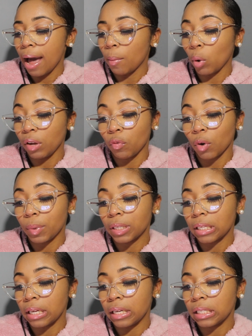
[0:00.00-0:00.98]

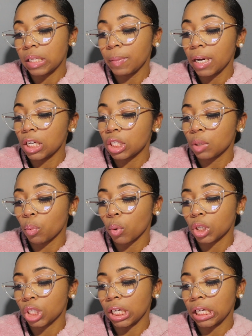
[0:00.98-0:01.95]
0.4% Spanish and
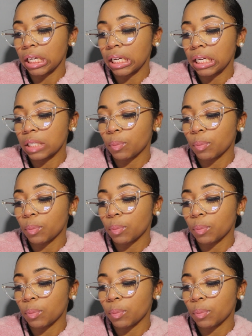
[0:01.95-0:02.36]
Portuguese,